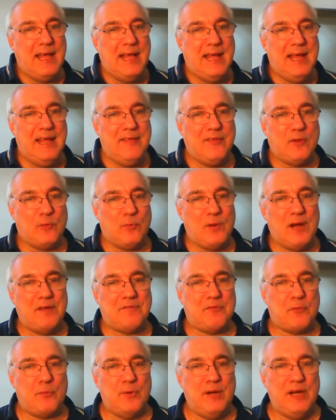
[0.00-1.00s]
and the
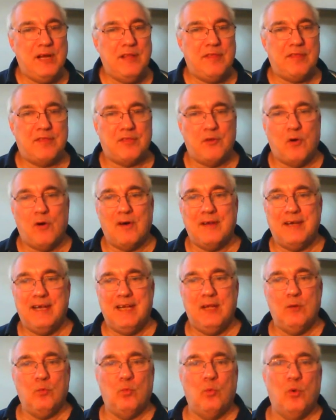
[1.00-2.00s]
referee thought
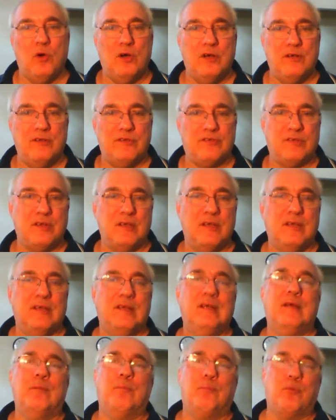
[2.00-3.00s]
it was
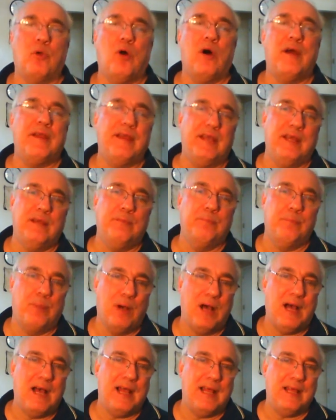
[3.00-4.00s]
brought in
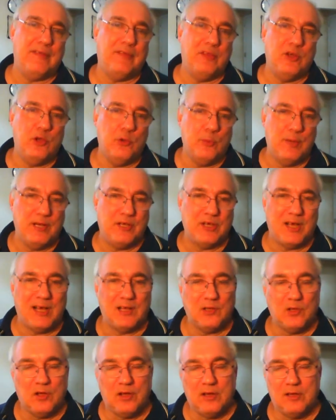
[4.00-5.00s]
by the New Age
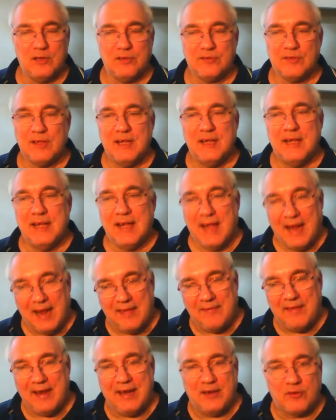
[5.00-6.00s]
Outlaws,
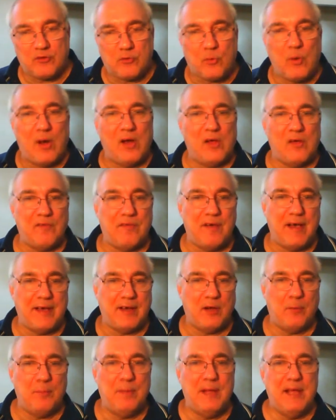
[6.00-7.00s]
and they
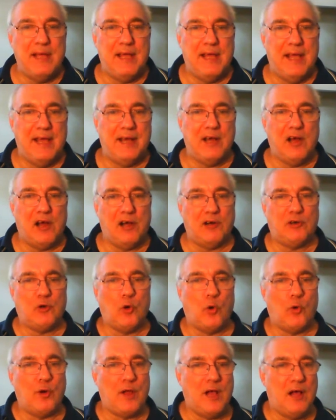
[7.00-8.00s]
disqualified them, and
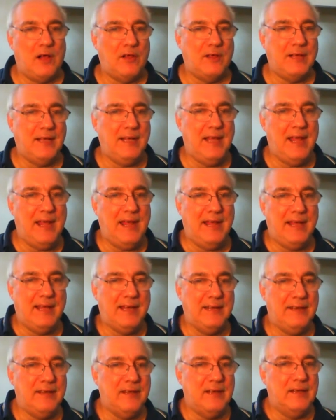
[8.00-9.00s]
Hardcore Holly
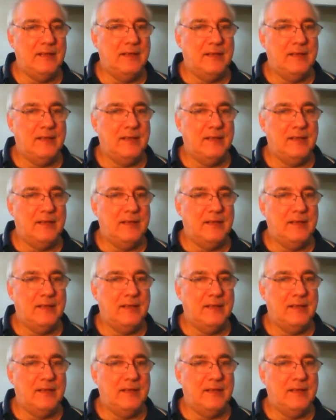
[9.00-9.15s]
and